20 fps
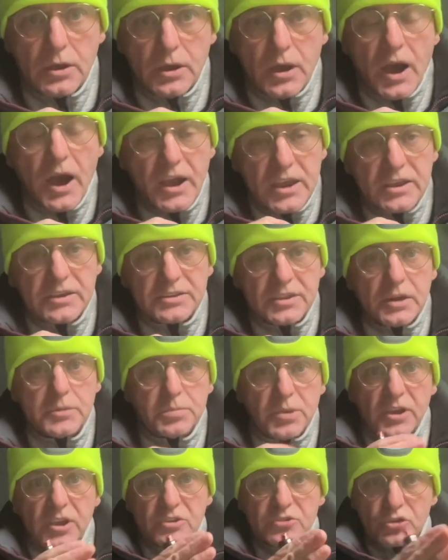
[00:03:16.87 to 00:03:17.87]
Aye, it did,
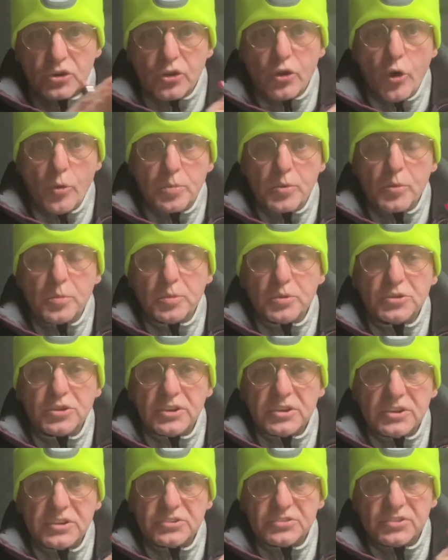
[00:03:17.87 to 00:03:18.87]
because the corporal put it
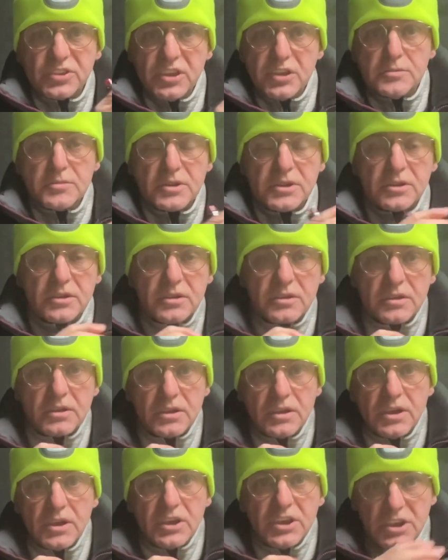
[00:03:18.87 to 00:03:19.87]
in his statement.
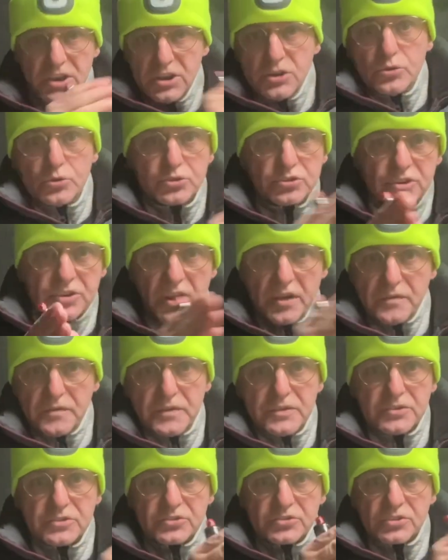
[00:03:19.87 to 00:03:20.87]
He knows the
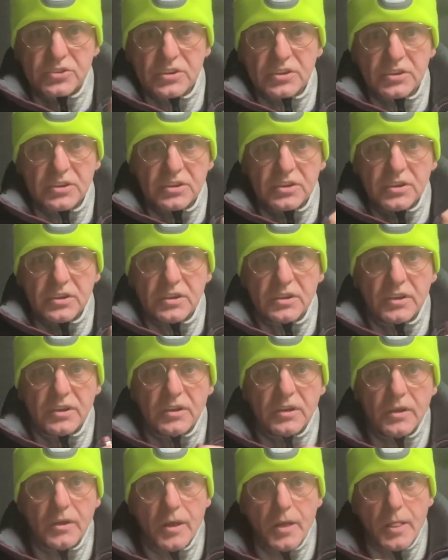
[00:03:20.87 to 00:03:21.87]
difference.
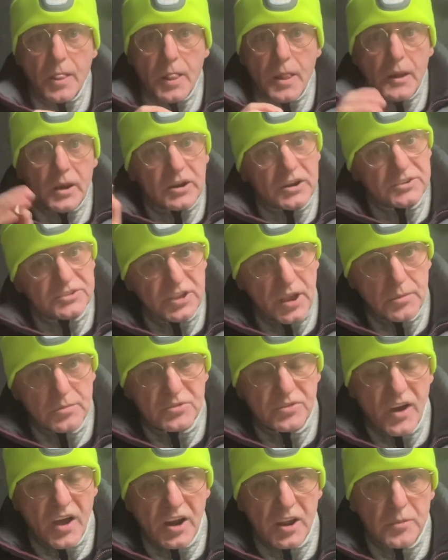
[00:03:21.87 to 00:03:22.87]
The Thames
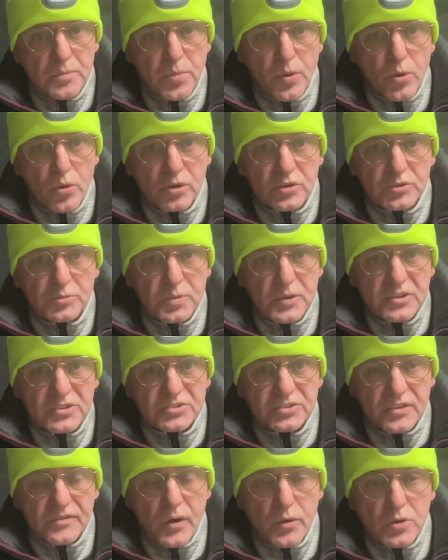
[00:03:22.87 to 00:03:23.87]
Valley police, being
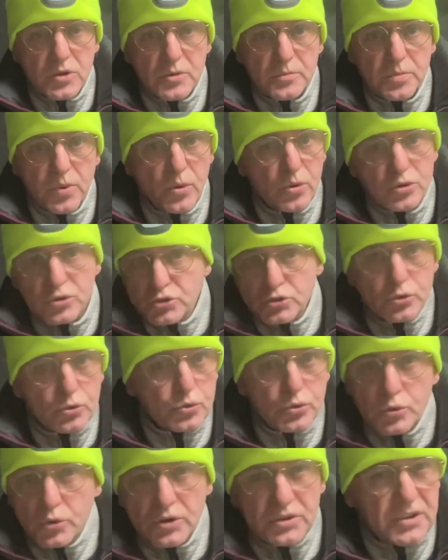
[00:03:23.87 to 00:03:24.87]
civilian police, don't
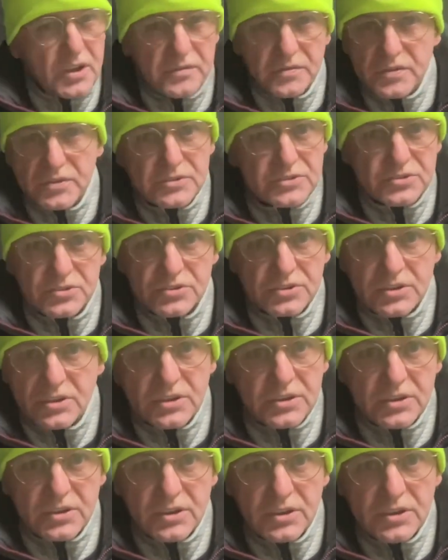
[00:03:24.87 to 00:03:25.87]
know the difference.
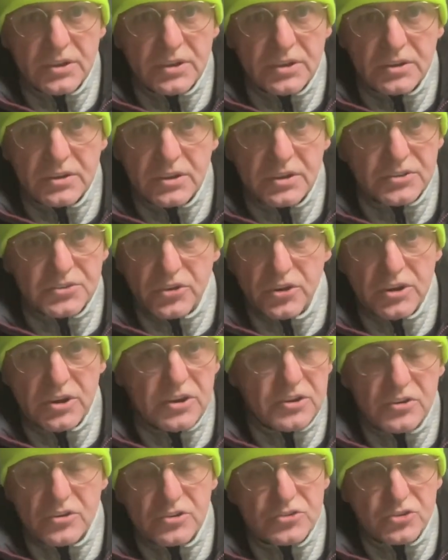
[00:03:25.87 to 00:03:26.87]
The
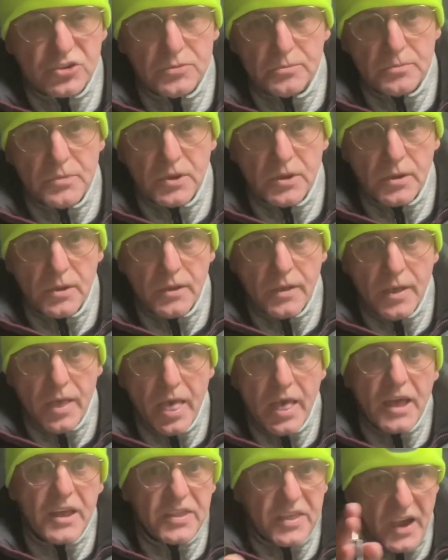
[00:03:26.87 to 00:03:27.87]
training regime.
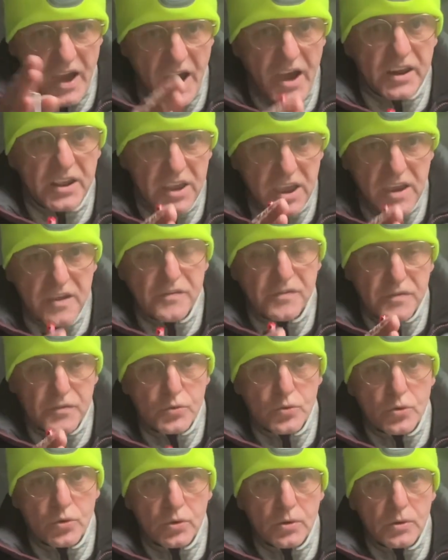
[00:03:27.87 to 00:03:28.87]
The RAF
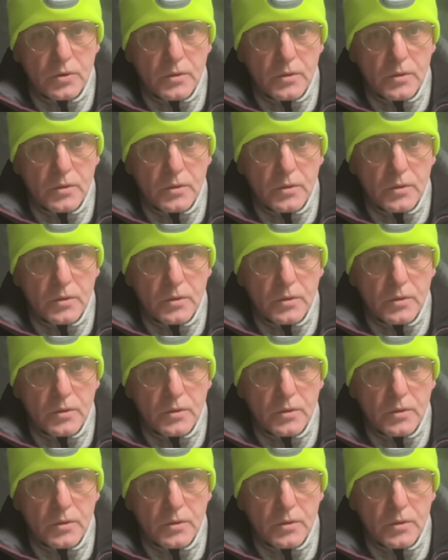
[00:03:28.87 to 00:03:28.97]
know.